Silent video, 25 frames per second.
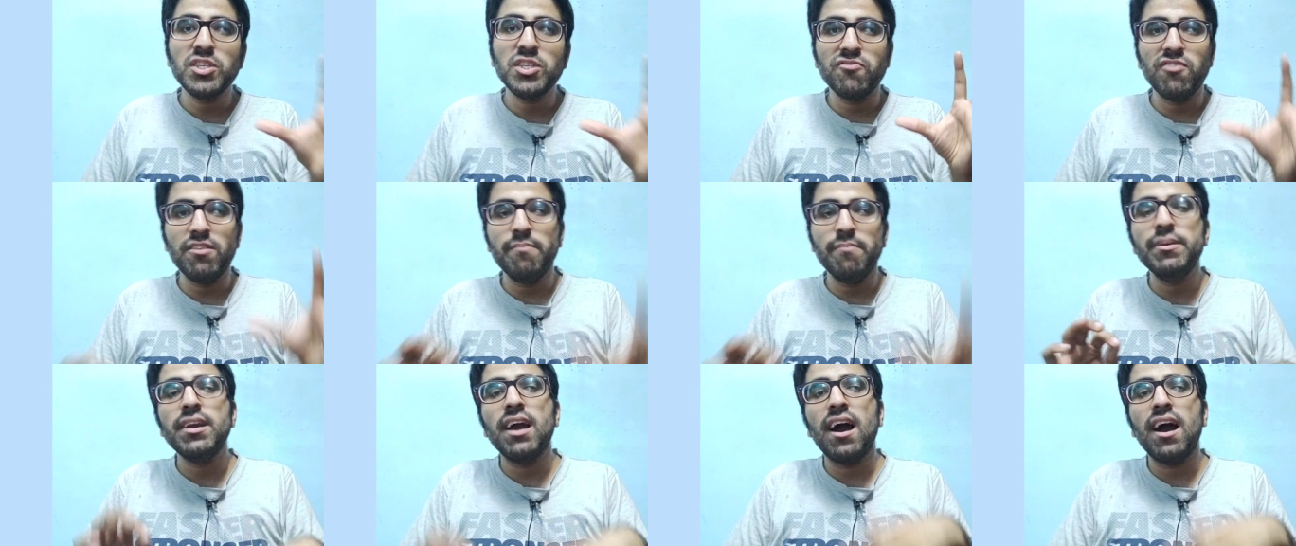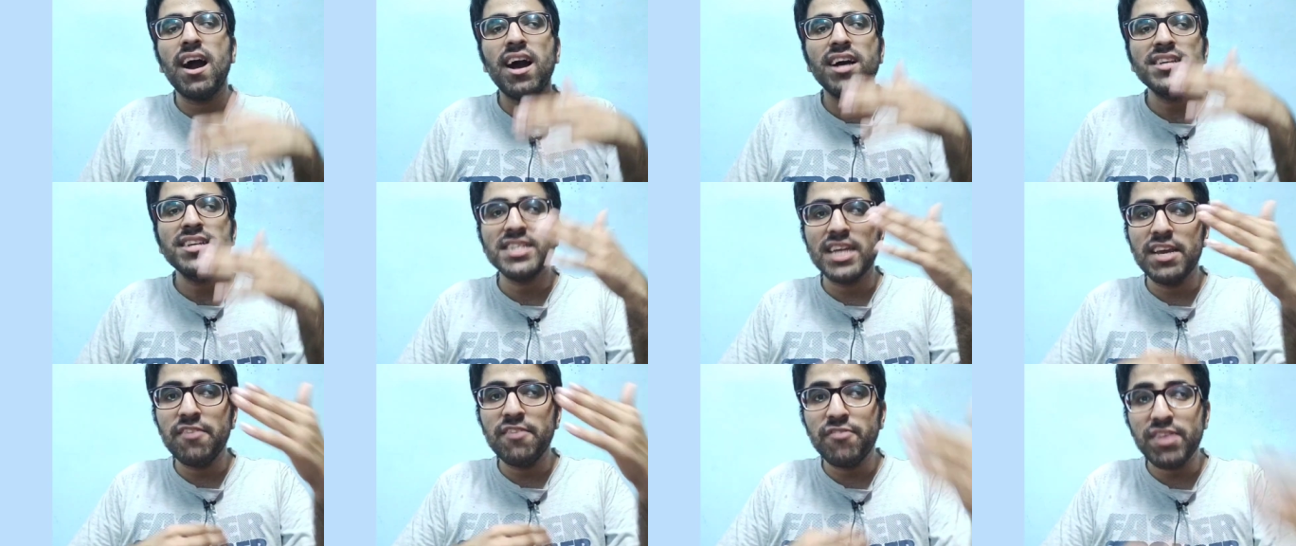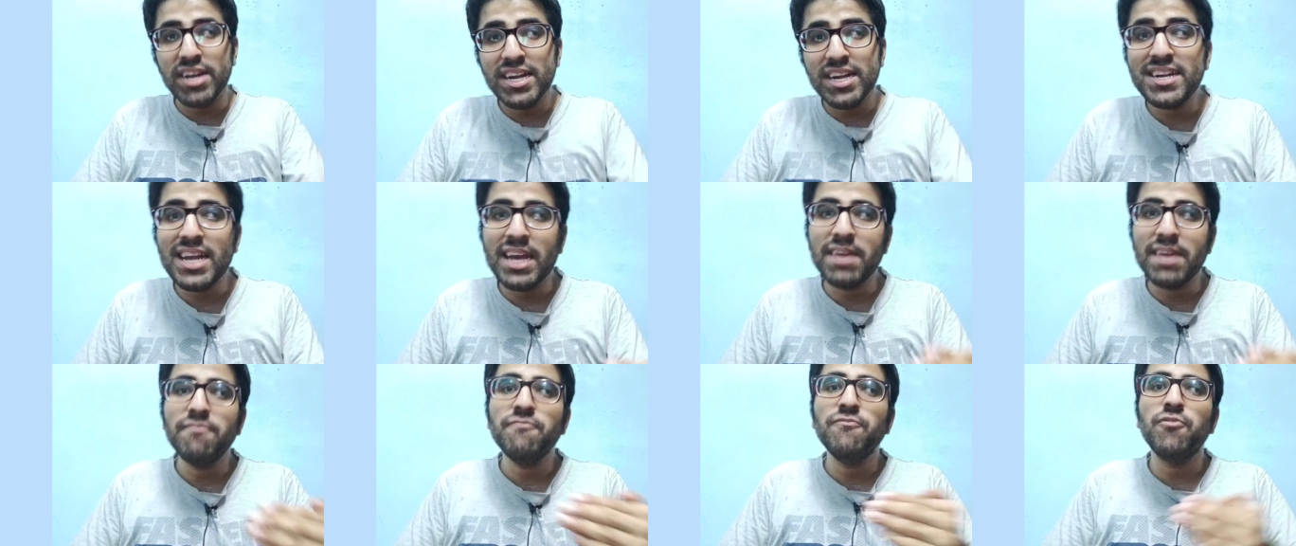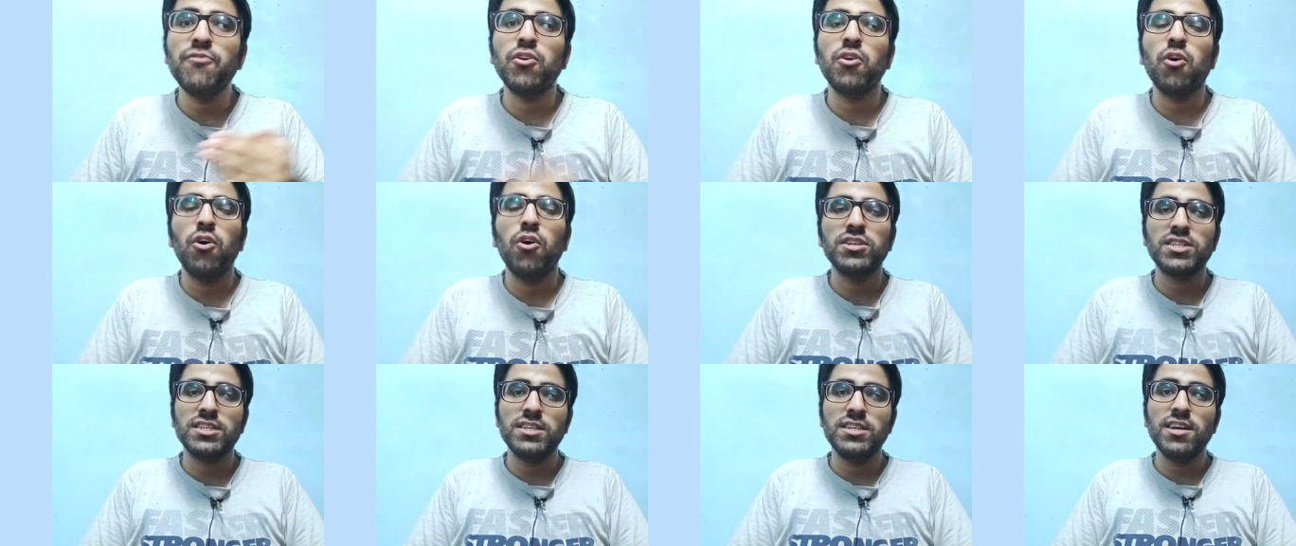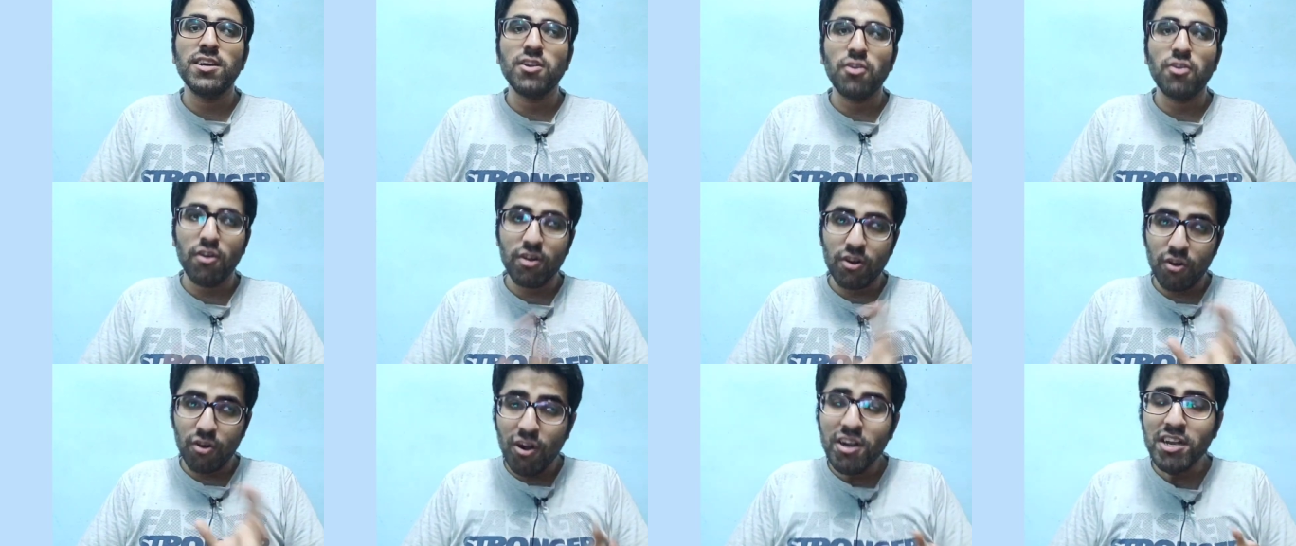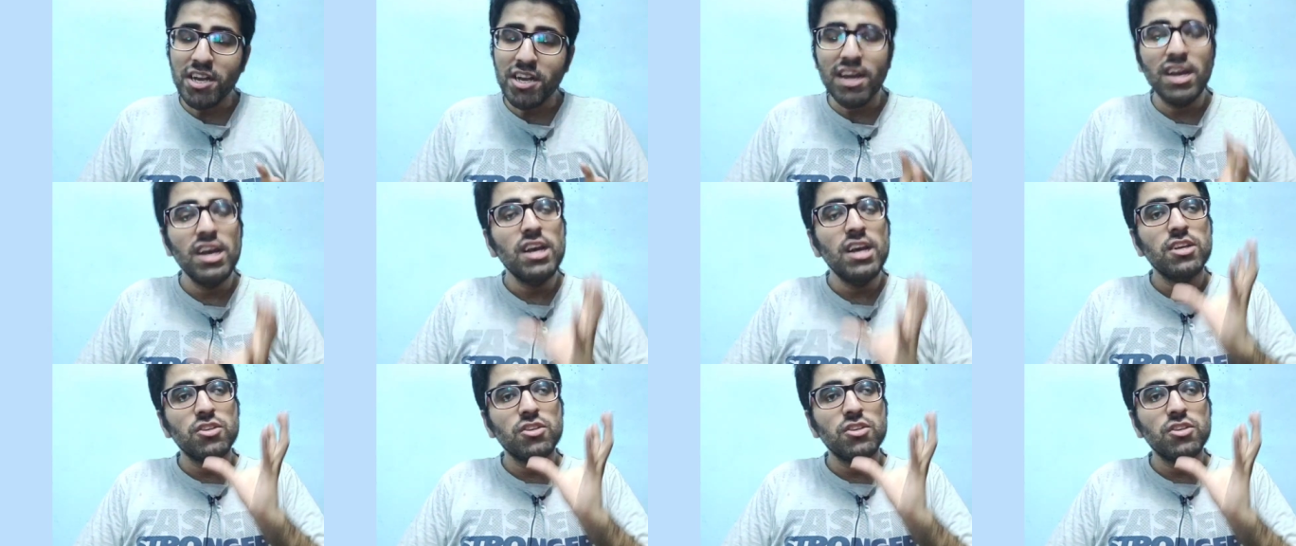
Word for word: You will be asked every time for hosteler or not.